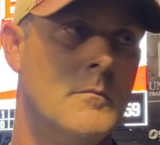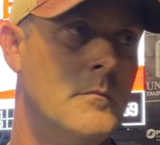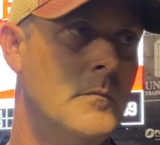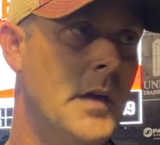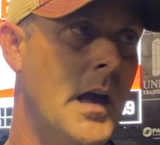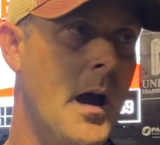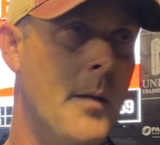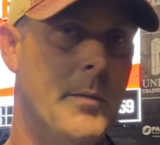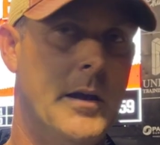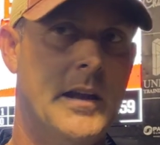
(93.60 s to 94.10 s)

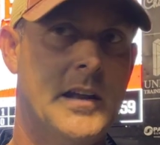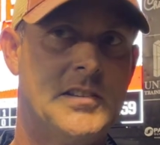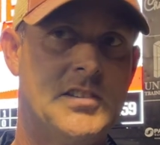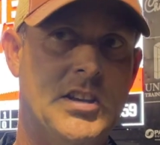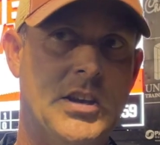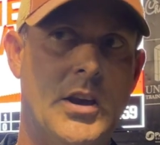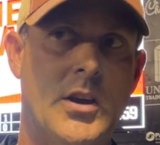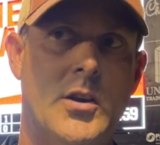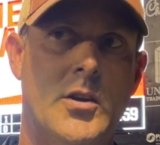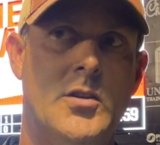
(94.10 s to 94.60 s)
Yeah, I mean, it's
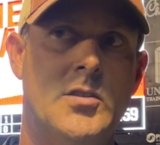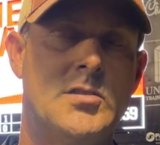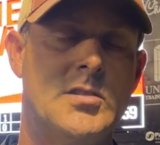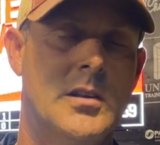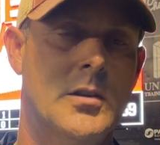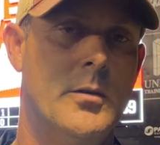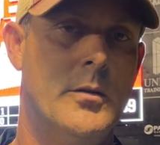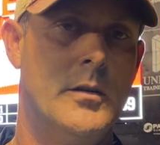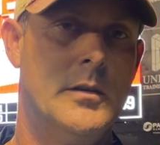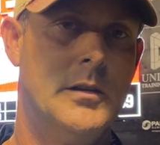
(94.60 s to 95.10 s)
huge.
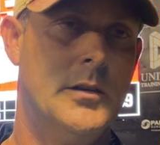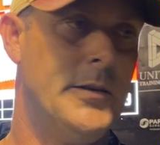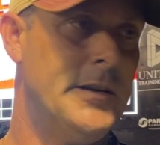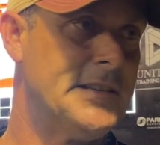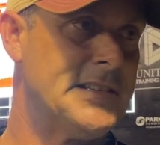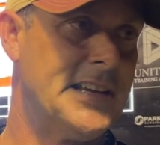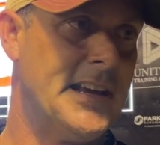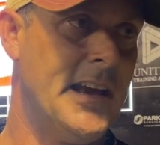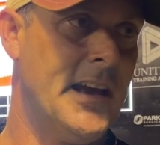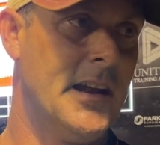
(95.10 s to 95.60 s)

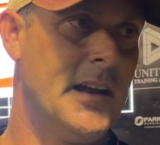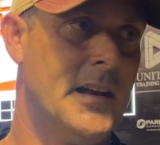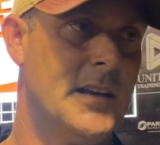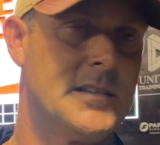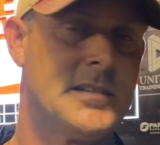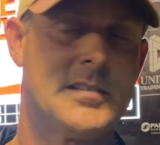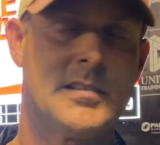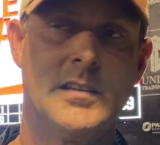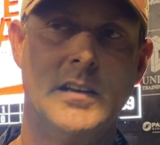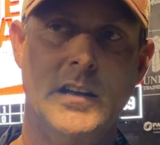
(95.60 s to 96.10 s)

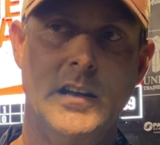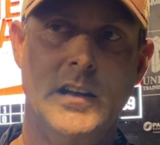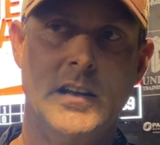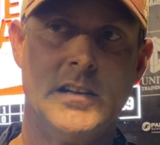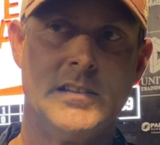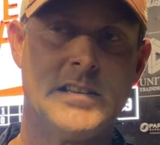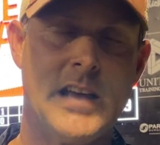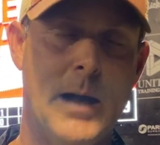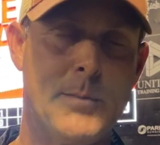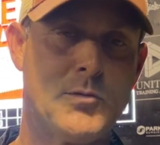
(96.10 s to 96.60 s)
Louisiana's
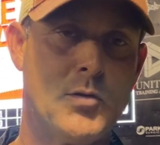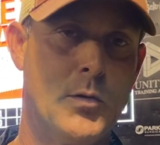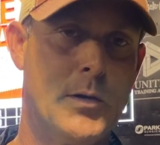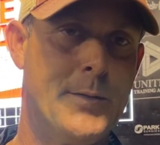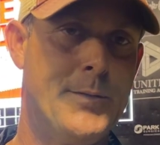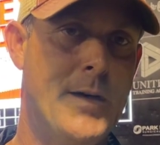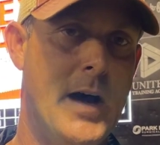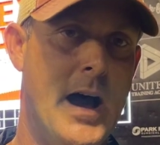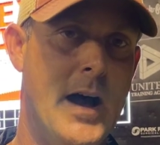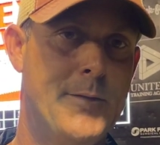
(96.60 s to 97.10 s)
top
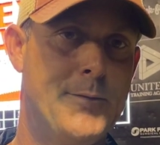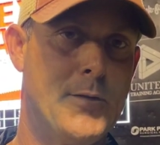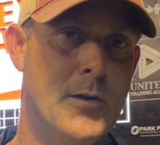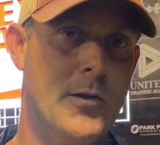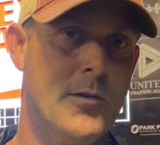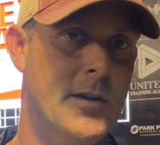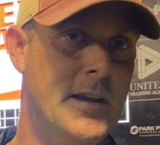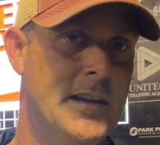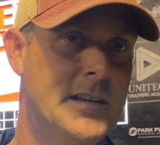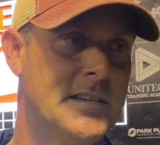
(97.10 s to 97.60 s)
25 for
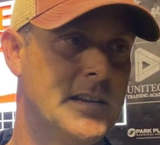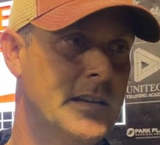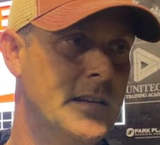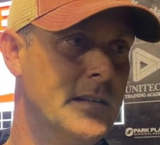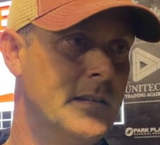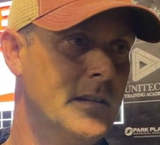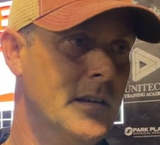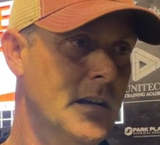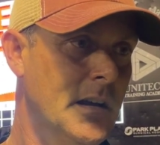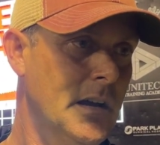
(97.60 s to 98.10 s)
a
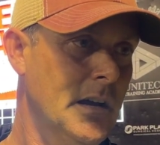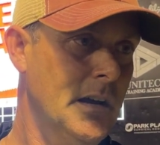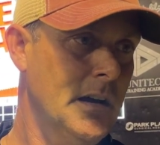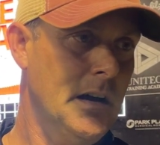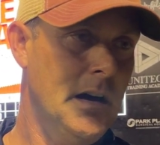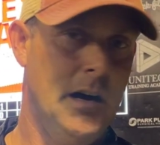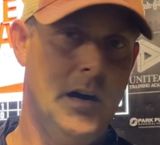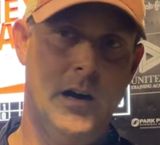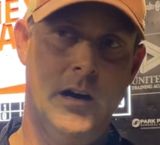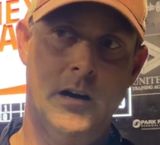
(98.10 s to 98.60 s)
reason.
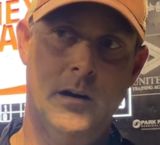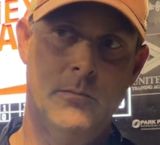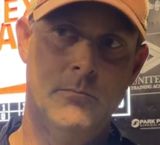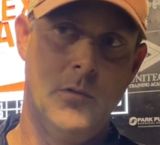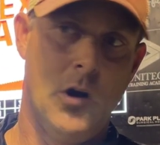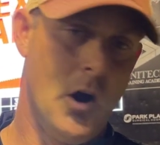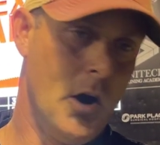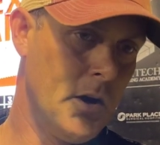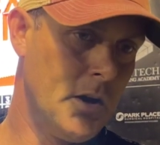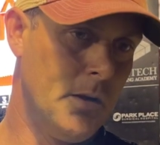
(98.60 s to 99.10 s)

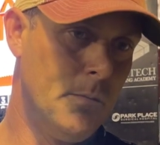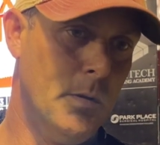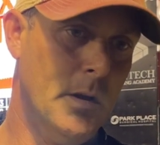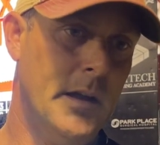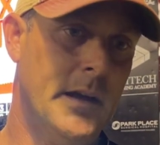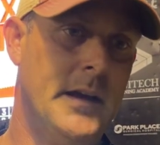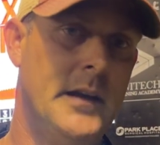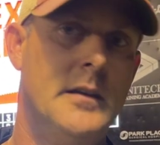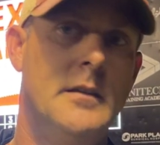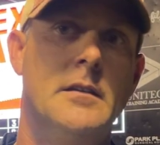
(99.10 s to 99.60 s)

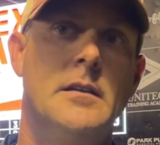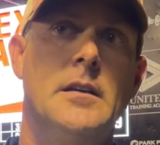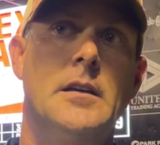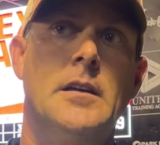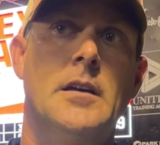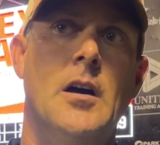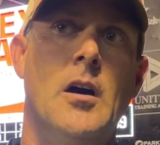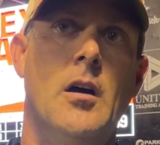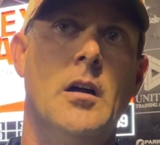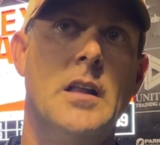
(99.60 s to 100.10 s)
Arguably, you
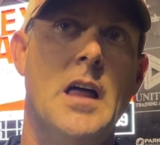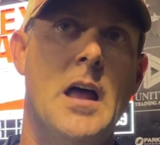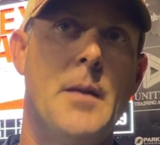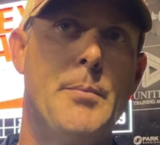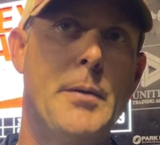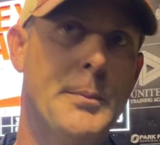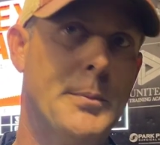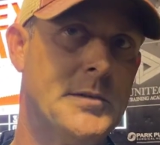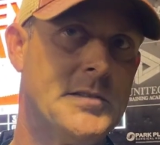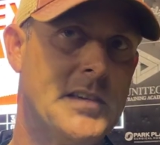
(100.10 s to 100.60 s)
know, a lot of
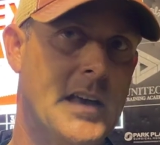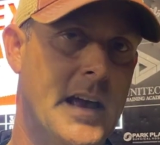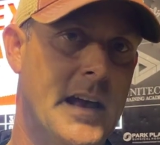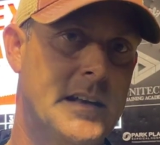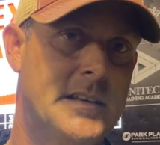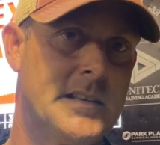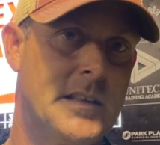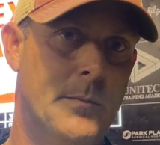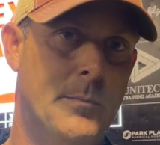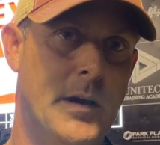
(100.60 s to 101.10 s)
people say
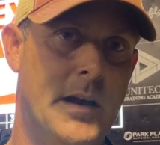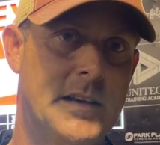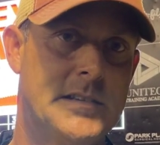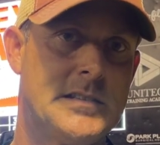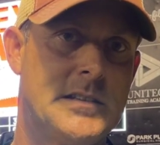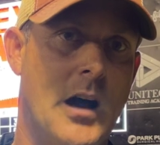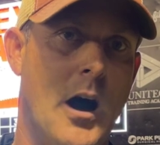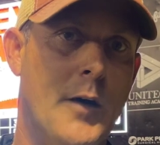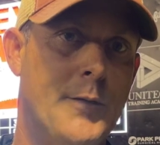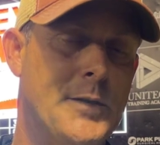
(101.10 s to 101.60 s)
it's the
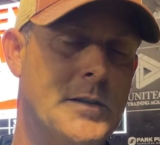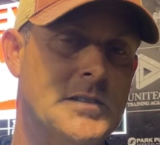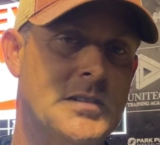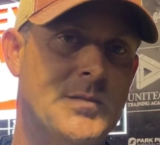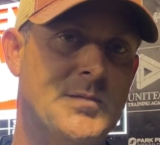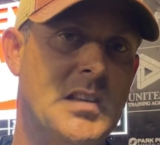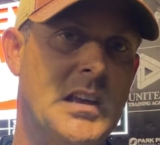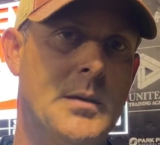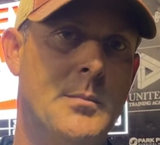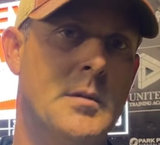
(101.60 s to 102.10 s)
best
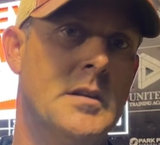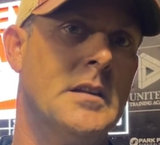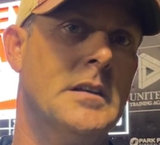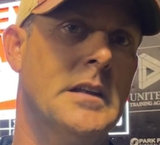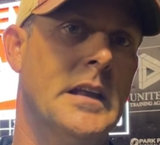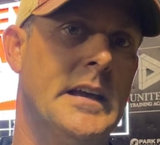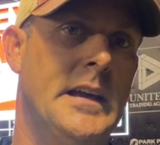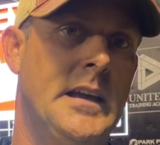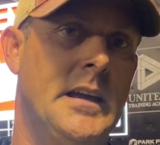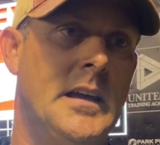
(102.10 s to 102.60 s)
offensive team in the
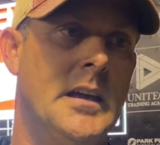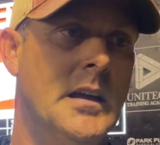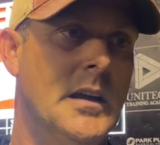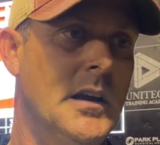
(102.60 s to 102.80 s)
league.